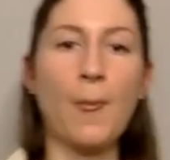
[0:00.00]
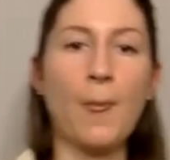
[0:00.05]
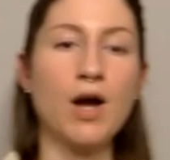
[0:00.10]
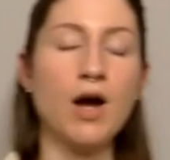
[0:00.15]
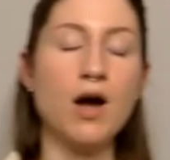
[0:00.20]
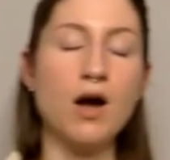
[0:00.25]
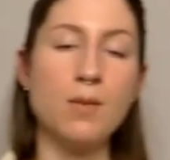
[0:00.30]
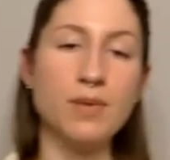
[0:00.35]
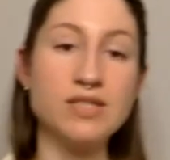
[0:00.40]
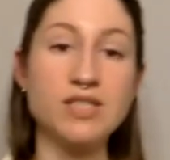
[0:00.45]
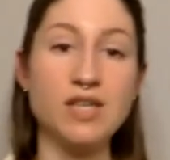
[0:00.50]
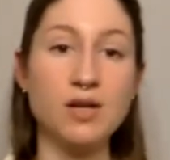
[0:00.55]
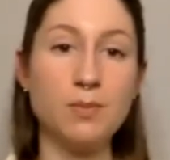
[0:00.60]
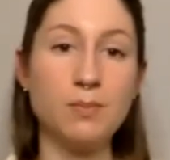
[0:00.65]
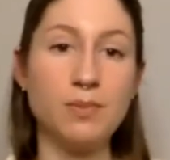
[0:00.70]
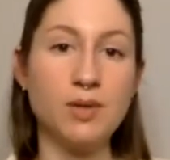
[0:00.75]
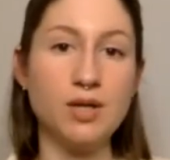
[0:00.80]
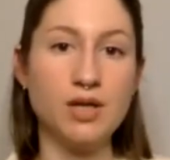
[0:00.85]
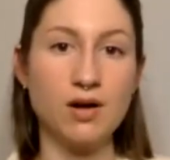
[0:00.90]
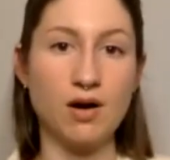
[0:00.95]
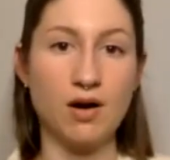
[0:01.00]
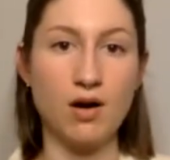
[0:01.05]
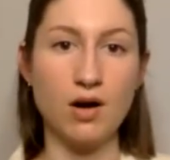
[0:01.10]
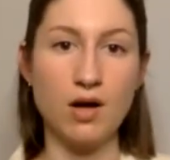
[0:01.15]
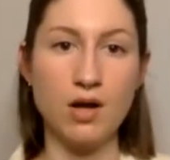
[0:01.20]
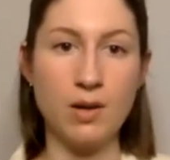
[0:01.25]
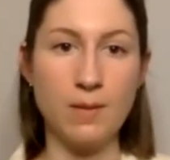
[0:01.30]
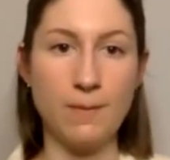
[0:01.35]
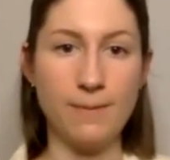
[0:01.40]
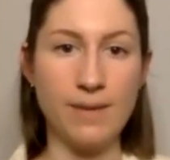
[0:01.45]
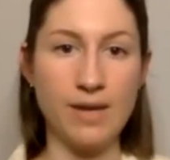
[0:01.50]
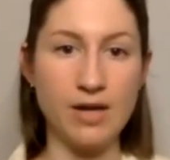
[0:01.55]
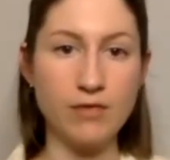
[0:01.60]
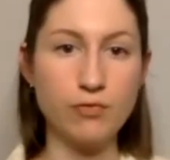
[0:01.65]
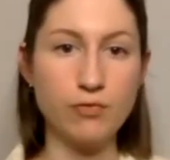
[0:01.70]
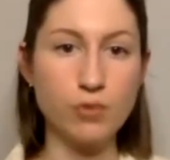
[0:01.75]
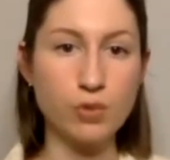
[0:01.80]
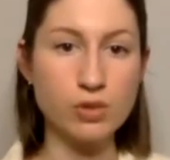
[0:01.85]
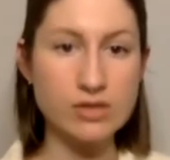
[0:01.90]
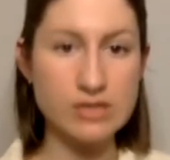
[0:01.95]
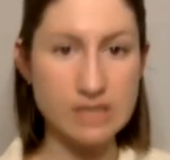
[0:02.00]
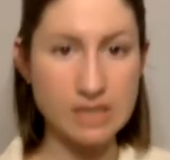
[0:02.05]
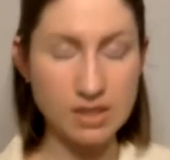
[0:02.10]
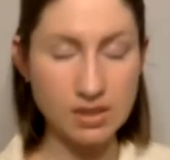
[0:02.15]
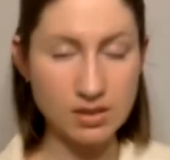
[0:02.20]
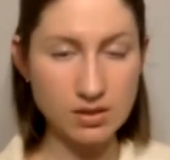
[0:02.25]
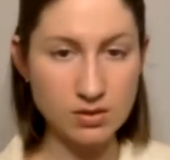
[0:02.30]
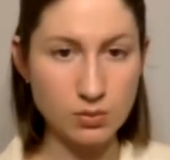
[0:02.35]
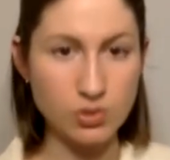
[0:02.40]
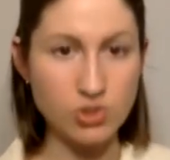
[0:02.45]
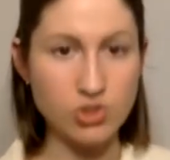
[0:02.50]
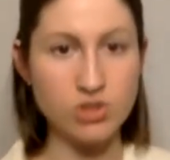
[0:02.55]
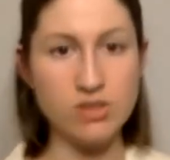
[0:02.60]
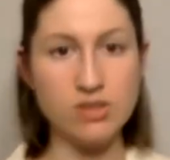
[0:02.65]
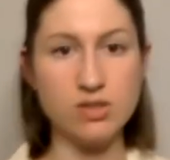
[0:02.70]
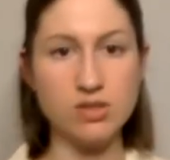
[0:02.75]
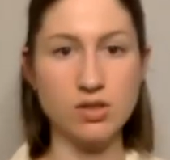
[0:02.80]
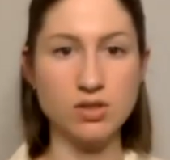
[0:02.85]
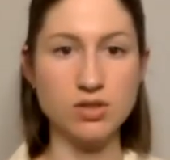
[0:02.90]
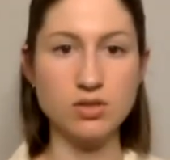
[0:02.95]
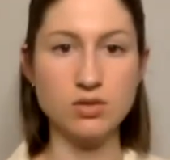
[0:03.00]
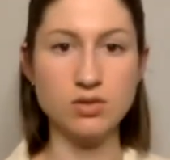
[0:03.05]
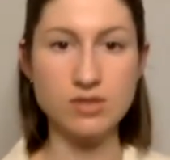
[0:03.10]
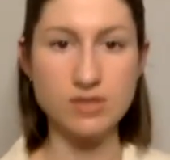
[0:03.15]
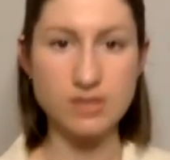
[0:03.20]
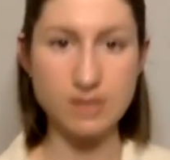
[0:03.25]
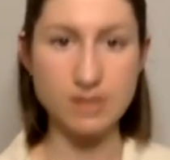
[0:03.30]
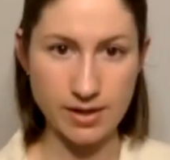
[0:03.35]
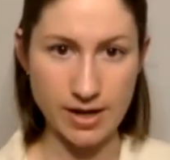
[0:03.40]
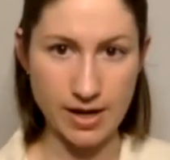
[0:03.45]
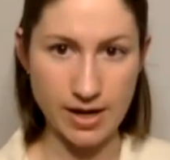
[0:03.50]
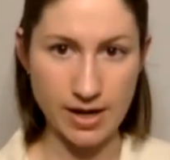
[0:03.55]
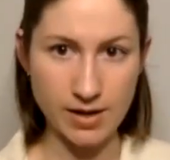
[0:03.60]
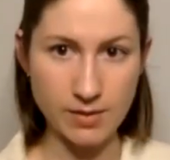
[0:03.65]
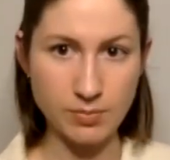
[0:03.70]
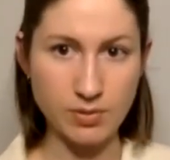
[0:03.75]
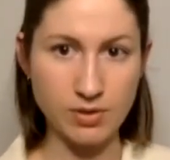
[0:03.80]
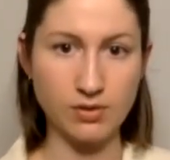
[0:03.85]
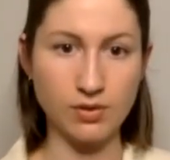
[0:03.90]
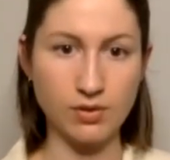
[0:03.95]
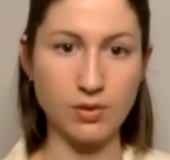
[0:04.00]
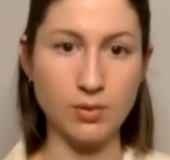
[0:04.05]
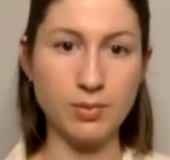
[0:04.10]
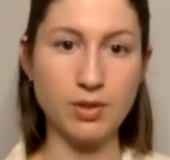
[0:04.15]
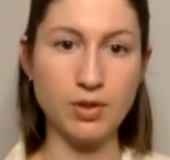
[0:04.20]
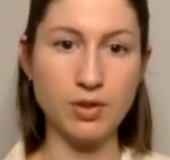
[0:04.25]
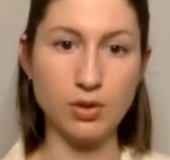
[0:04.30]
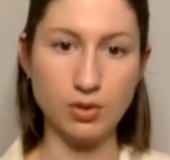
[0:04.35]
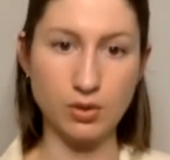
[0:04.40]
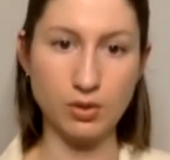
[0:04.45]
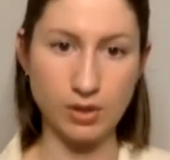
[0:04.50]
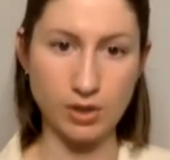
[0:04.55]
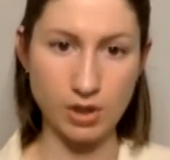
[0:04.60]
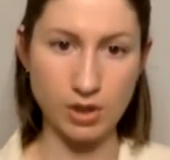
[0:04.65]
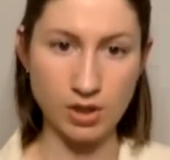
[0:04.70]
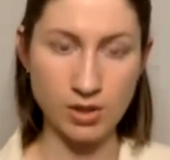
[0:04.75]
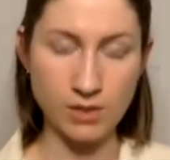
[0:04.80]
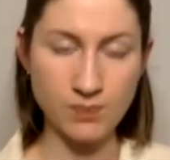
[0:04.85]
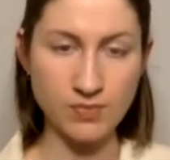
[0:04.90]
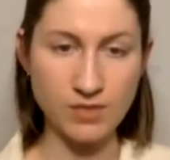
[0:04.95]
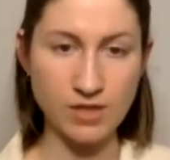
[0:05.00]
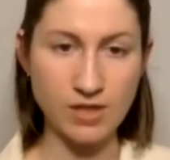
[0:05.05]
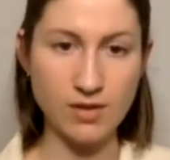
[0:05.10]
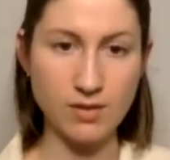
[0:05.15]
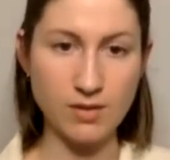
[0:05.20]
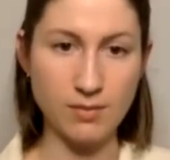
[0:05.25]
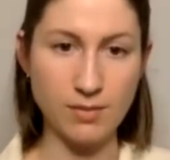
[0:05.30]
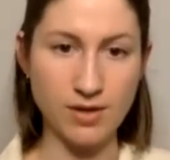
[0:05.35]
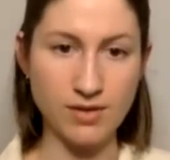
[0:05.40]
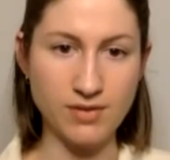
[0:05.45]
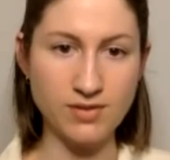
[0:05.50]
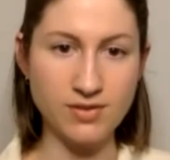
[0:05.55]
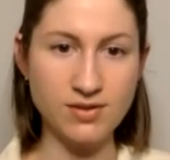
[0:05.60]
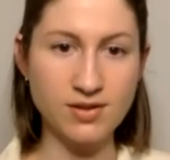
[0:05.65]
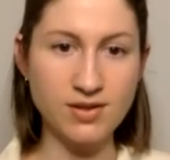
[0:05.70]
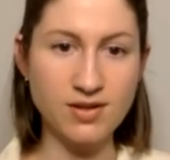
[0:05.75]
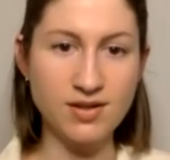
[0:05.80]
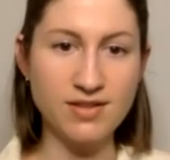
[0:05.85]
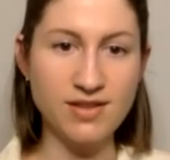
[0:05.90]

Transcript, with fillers: um, it's going to be on May 14th, which is also a Sunday, but a little bit earlier in the month.